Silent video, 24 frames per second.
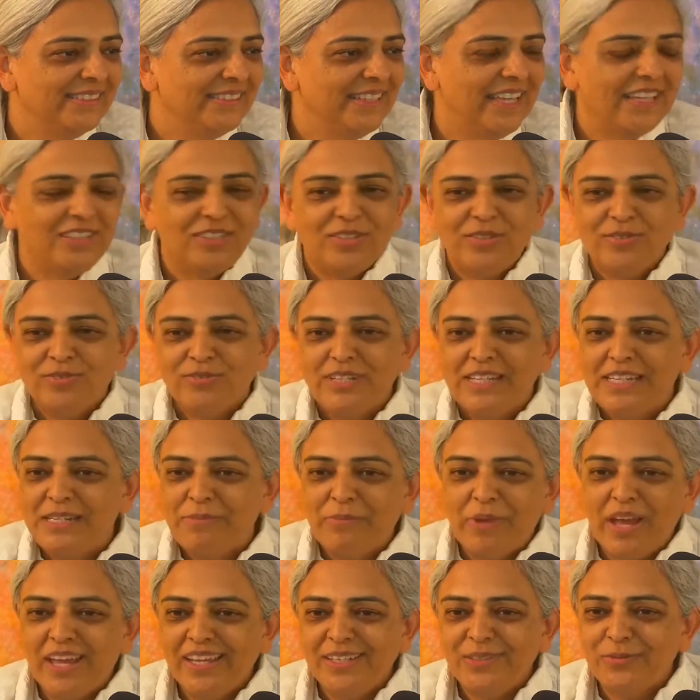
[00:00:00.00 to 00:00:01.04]
I don't
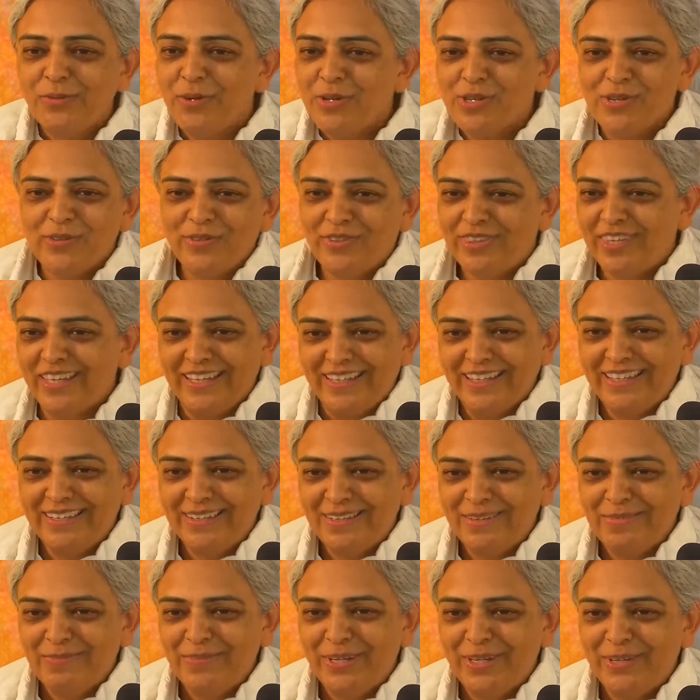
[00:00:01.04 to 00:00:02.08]
really mind what you think,
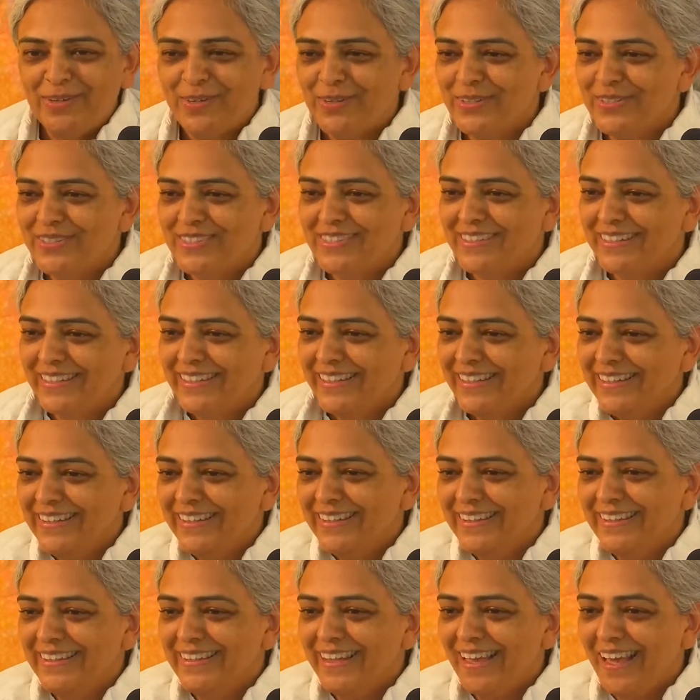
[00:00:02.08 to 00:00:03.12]
because
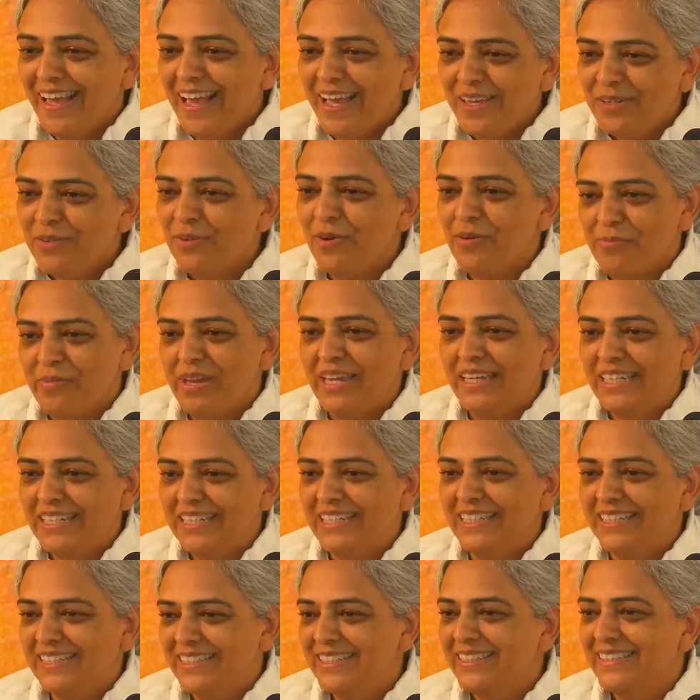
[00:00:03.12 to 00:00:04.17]
I don't
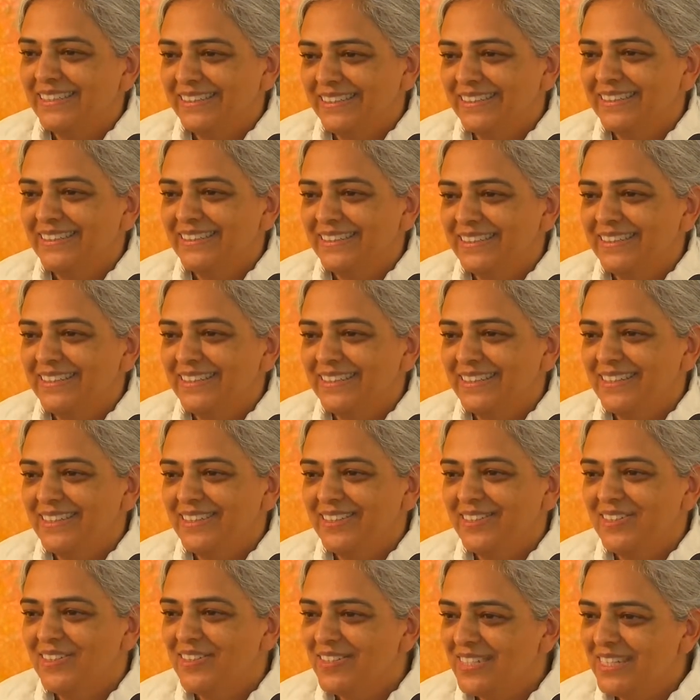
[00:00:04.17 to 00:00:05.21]
mind it.
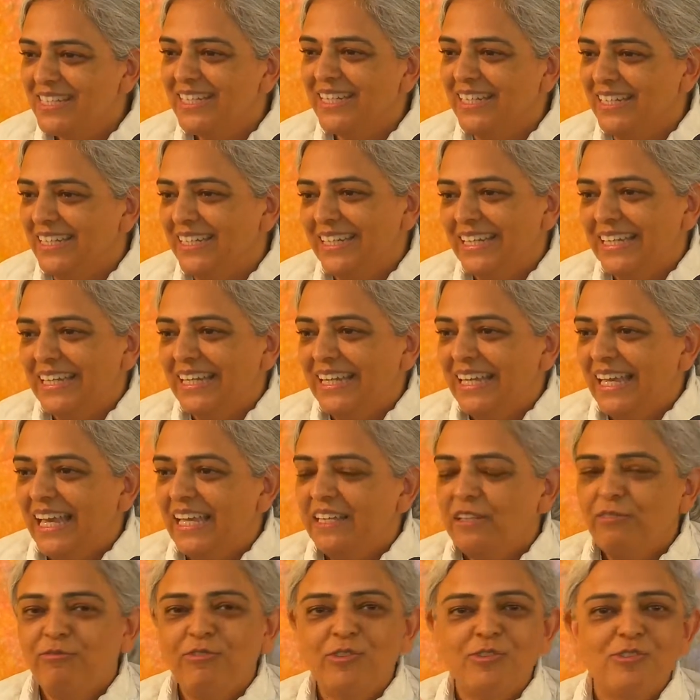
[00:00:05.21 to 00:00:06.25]
Do you see?
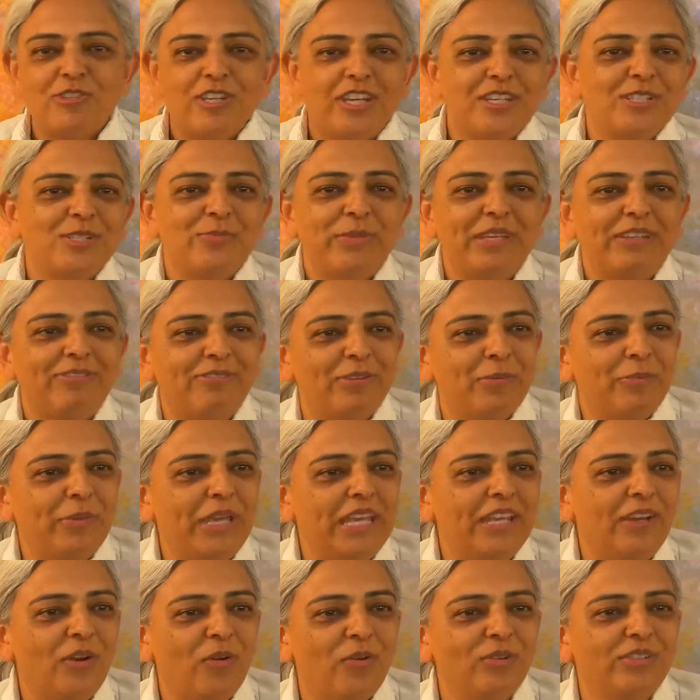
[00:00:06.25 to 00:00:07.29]
And if you judge me for
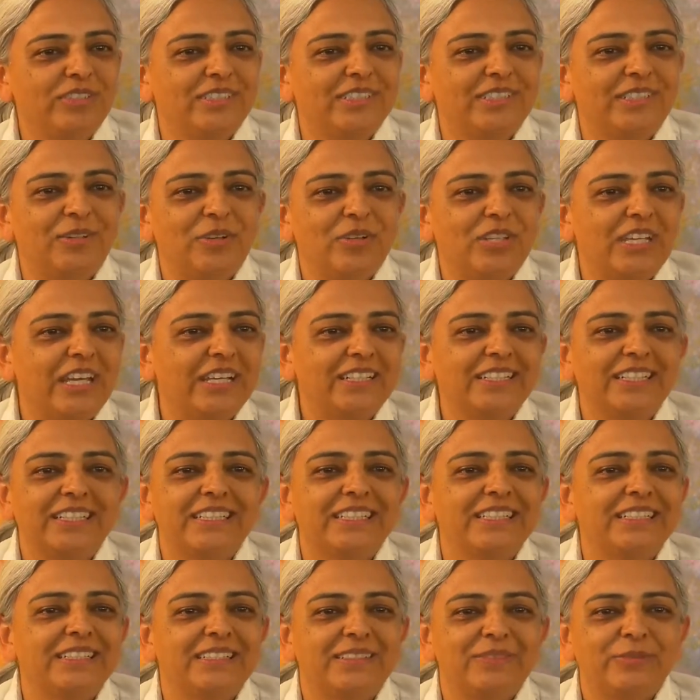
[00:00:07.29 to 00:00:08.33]
being older or
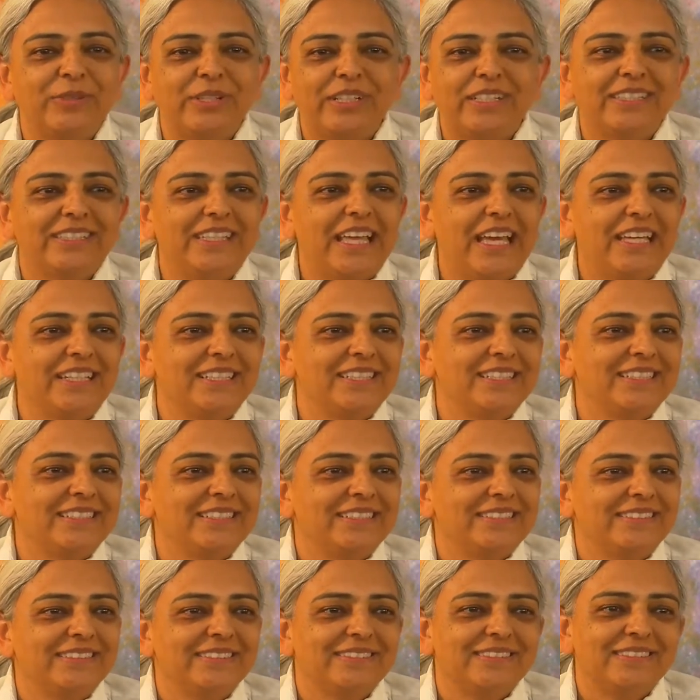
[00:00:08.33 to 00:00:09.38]
younger, well,
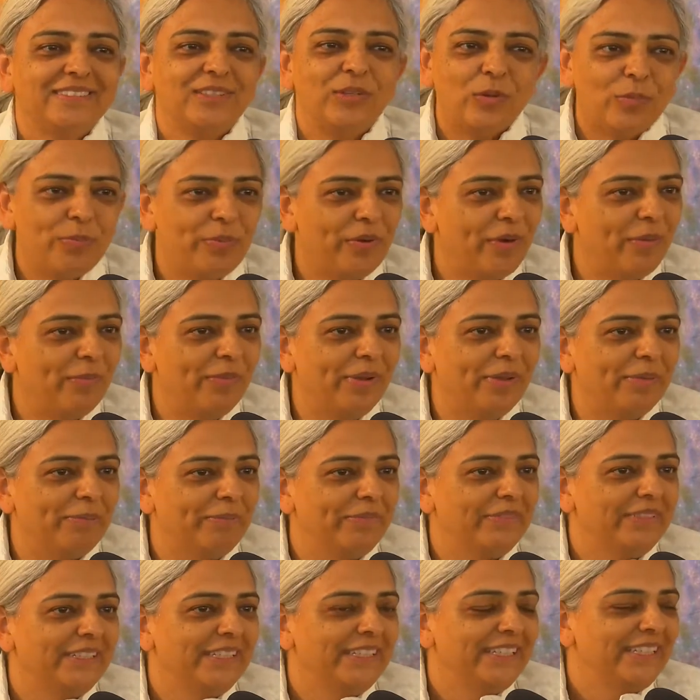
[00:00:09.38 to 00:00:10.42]
that's your
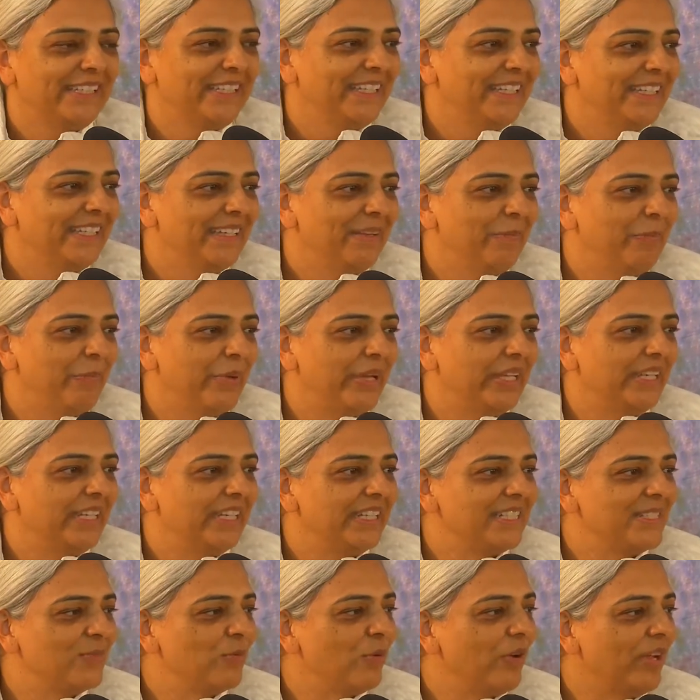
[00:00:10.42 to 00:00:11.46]
problem. But
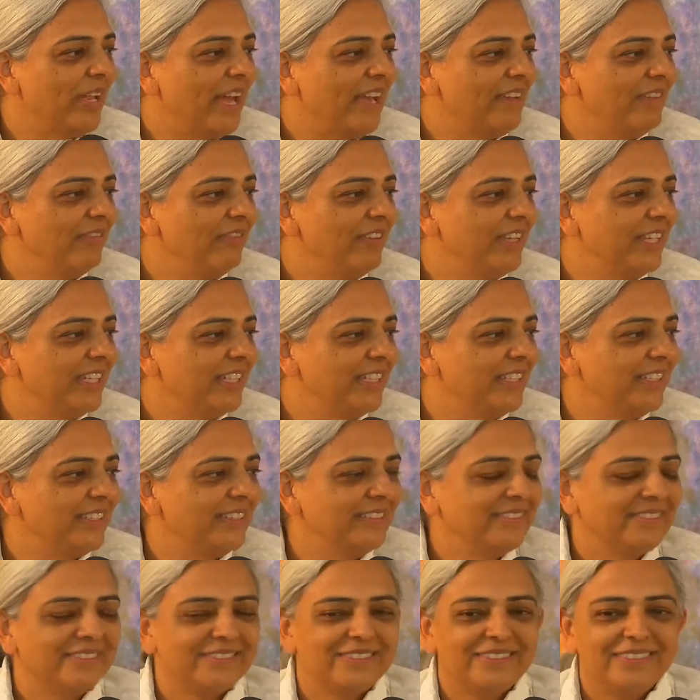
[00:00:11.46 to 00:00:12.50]
it's what I feel
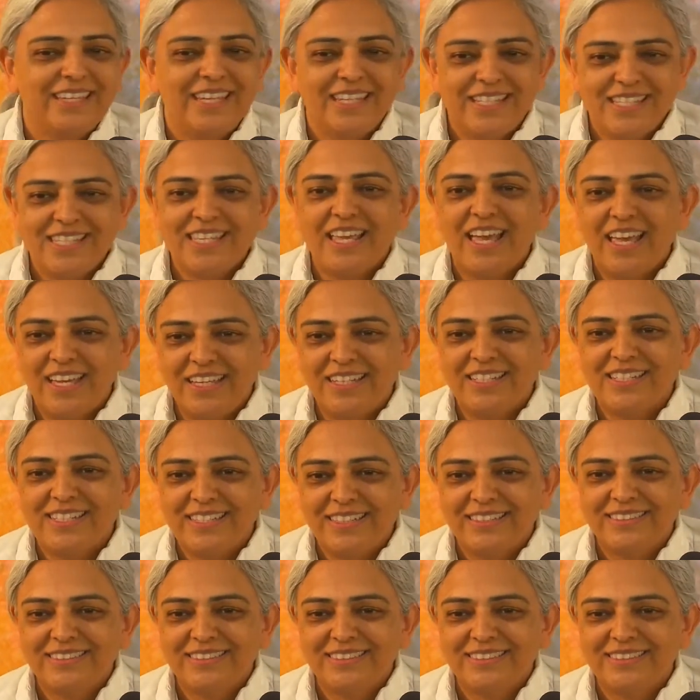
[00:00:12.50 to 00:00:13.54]
inside,
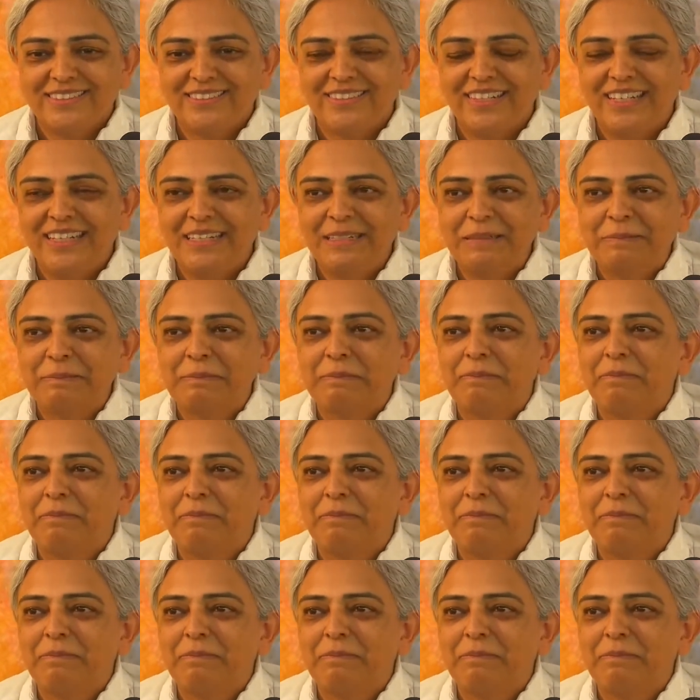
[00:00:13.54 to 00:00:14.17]
right?